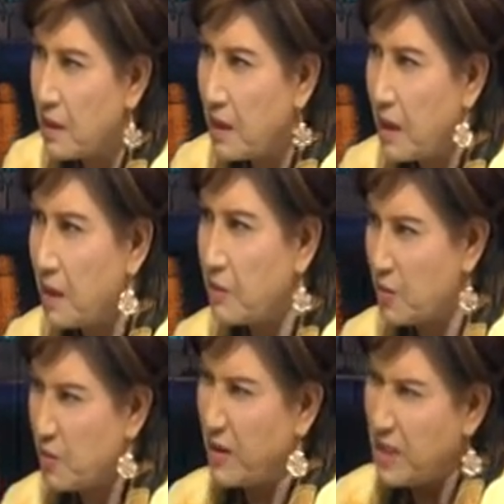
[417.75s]

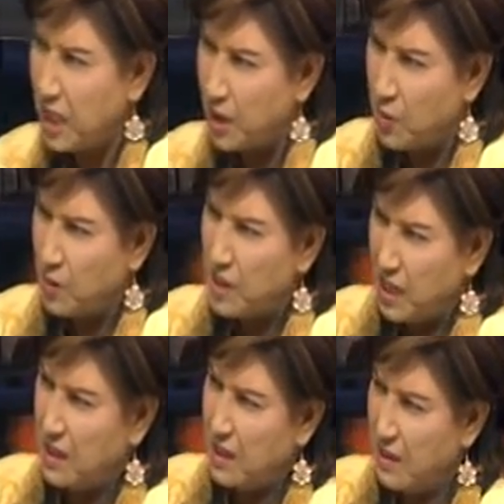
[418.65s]
Once again, you were saying that